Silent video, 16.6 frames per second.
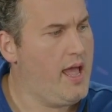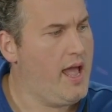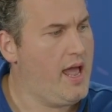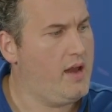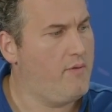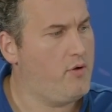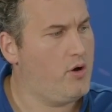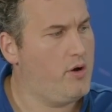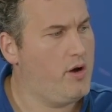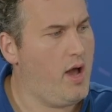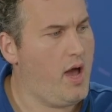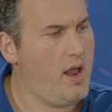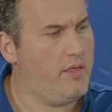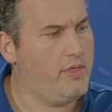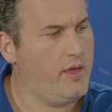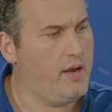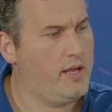And if you're not
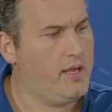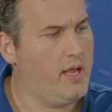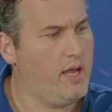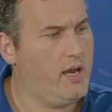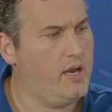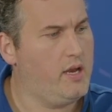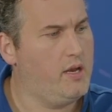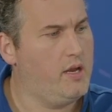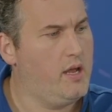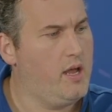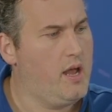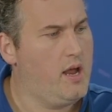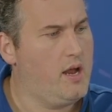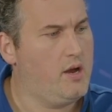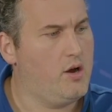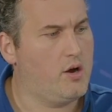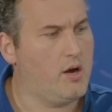authenticated,
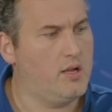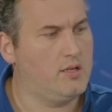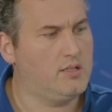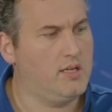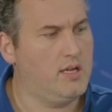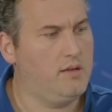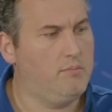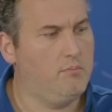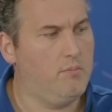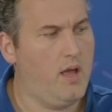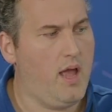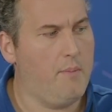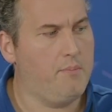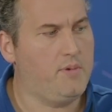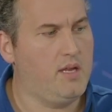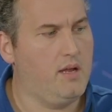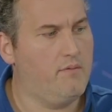you're going to see
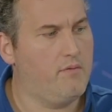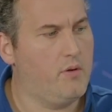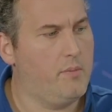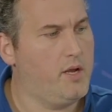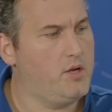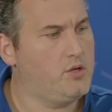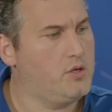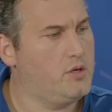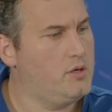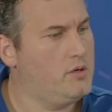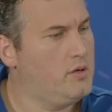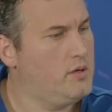empty information.